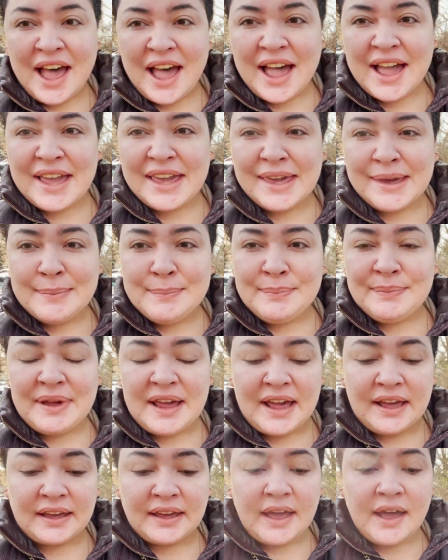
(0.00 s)
I am
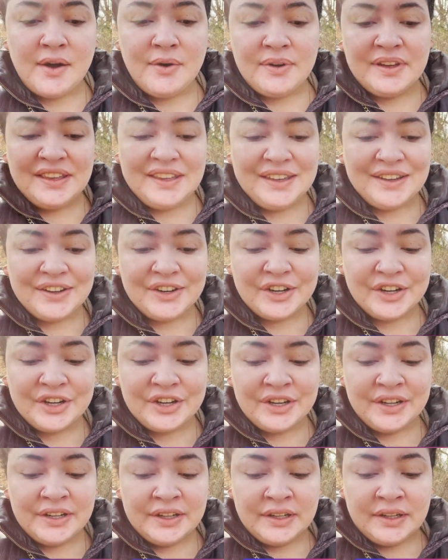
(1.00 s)
back out
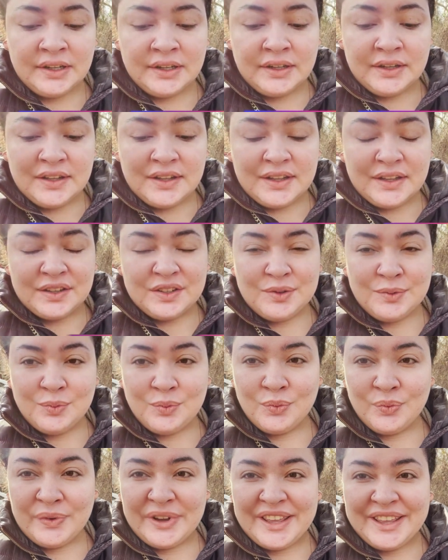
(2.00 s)
here
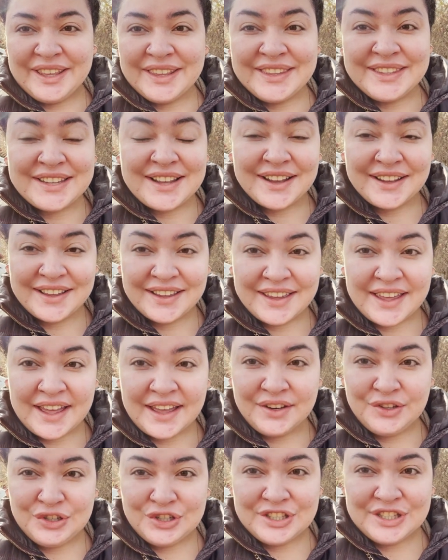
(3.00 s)
with Doug again,